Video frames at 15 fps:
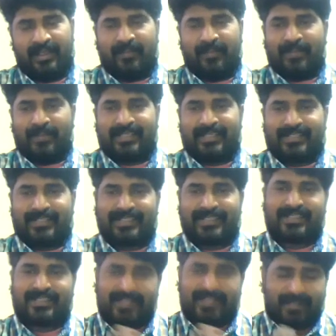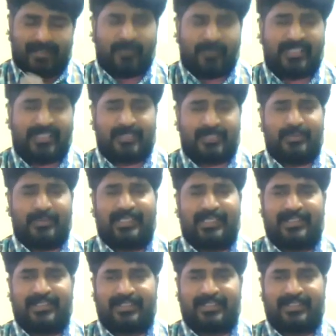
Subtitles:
But some of the students,